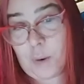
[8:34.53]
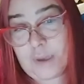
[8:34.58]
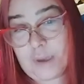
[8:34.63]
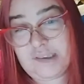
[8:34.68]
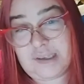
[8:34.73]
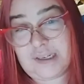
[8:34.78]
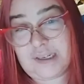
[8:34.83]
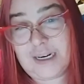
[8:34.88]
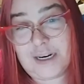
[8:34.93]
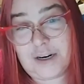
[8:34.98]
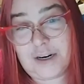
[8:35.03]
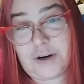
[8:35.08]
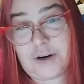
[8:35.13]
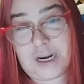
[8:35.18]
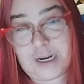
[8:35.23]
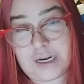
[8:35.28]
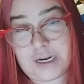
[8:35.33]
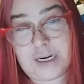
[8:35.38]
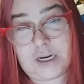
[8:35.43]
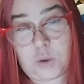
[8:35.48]
We sit here
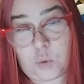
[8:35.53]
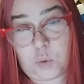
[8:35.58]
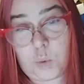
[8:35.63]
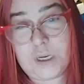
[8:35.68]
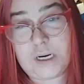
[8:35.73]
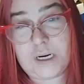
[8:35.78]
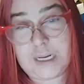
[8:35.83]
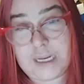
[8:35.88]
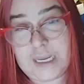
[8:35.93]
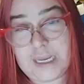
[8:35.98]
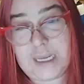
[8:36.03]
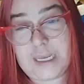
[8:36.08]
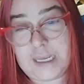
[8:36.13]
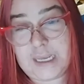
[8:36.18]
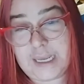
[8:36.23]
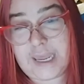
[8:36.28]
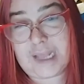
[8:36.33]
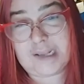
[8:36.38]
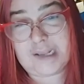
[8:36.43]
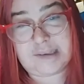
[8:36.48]
and, you know, when he,
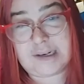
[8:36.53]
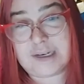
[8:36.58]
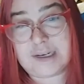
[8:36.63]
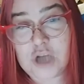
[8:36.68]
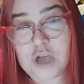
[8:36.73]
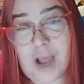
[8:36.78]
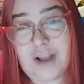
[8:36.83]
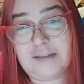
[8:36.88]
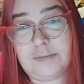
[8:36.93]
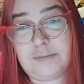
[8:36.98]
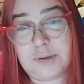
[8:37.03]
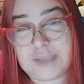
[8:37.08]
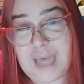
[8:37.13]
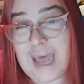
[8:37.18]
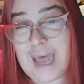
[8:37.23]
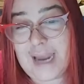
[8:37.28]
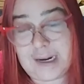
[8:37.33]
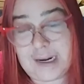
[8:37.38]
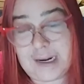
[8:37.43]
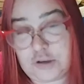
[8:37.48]
gets in and talks about
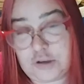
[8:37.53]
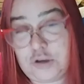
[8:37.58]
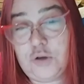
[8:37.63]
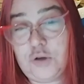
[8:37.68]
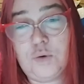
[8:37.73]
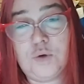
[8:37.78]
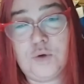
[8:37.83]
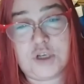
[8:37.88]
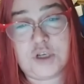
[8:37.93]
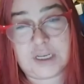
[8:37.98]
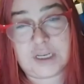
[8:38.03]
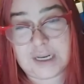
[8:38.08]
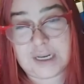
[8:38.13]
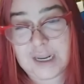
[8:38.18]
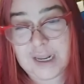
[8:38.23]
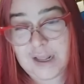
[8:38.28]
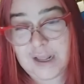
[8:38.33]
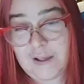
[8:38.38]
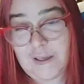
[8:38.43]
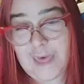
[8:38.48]
that, it's a hugely,
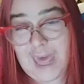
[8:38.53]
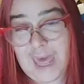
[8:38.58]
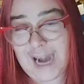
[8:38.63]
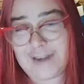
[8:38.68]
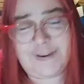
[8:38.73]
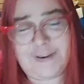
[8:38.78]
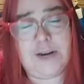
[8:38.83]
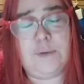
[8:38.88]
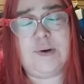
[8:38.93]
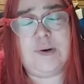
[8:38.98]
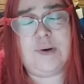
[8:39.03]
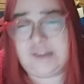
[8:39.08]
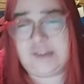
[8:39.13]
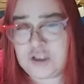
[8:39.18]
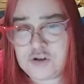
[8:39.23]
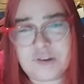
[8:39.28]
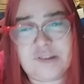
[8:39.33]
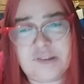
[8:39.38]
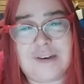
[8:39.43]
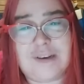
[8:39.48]
and if anyone's
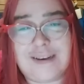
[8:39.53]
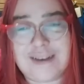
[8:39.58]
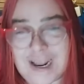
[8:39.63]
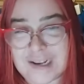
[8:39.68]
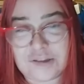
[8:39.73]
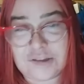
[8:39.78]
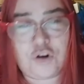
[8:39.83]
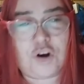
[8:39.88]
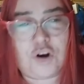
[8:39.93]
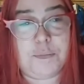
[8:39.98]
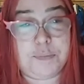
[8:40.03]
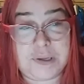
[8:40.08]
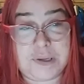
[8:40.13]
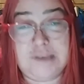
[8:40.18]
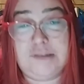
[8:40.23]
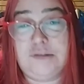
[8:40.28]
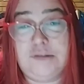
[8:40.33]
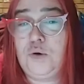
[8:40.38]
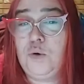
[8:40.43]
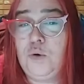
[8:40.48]
interested in that story,
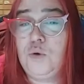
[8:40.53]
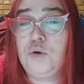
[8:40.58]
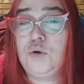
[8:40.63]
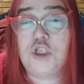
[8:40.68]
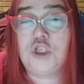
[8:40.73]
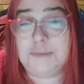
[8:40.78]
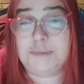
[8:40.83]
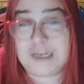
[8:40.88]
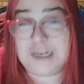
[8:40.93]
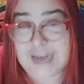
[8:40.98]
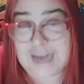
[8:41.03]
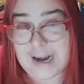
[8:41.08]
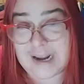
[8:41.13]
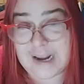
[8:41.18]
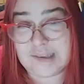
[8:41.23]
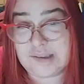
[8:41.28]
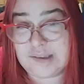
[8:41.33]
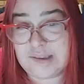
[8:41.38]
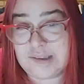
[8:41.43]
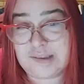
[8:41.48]
please Google Jimmy
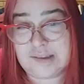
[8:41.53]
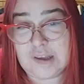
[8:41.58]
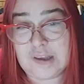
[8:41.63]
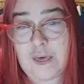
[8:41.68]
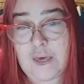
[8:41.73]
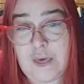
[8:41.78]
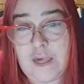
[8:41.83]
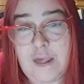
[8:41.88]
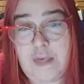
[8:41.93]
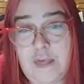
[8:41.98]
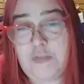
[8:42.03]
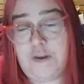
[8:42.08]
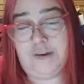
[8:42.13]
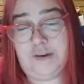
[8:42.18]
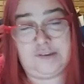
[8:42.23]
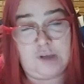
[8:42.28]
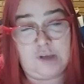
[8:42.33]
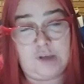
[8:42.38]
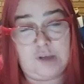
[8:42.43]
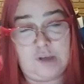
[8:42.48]
Dennis because
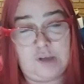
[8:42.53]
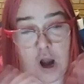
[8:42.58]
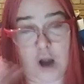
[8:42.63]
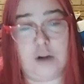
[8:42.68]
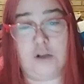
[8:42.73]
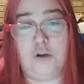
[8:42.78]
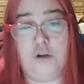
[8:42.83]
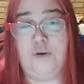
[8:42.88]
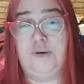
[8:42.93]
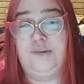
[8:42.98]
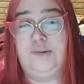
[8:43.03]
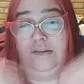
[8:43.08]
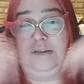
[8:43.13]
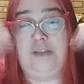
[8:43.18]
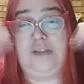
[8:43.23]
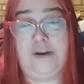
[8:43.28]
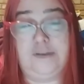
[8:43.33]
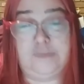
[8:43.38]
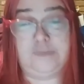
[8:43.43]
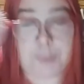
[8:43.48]
there's articles and
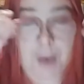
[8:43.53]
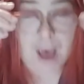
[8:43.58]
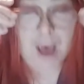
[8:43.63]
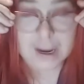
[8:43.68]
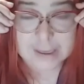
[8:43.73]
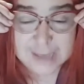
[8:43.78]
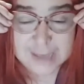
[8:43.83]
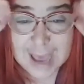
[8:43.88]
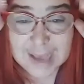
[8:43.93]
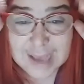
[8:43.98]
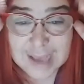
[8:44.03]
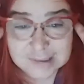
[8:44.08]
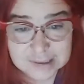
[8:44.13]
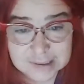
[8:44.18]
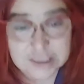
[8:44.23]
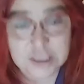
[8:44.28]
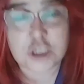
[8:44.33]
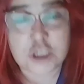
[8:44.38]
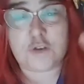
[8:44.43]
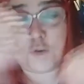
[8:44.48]
there's podcasts and
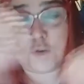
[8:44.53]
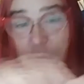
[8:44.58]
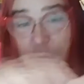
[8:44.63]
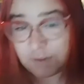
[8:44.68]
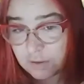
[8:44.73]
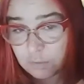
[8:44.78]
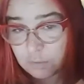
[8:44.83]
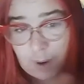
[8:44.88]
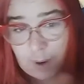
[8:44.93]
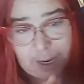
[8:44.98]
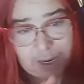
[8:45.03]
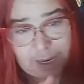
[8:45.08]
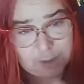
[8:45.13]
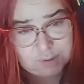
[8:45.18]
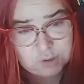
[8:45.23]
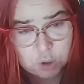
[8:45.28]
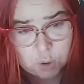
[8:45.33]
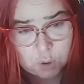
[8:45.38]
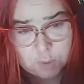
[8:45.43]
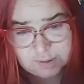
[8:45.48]
interviews and radio
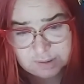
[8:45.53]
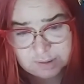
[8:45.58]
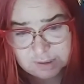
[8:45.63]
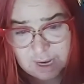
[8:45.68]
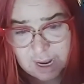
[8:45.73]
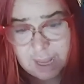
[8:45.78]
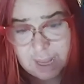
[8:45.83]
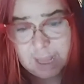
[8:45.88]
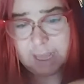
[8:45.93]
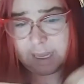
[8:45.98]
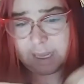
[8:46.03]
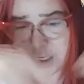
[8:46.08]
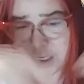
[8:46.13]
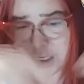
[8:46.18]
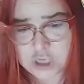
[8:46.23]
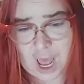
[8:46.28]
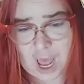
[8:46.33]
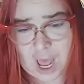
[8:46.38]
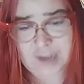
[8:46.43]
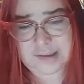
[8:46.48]
shows, and he
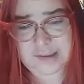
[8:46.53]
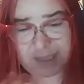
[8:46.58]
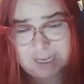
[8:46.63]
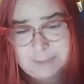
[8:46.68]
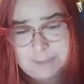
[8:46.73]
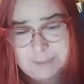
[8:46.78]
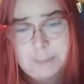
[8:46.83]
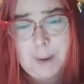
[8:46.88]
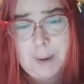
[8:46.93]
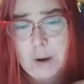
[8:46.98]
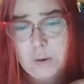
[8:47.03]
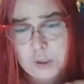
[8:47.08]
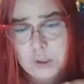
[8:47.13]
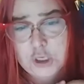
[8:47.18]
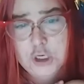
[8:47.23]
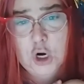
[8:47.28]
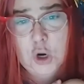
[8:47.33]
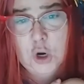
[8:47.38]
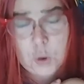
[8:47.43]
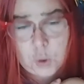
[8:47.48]
talks deep about,
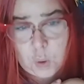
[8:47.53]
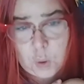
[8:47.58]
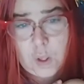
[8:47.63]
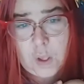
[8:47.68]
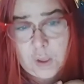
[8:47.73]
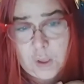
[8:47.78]
you know,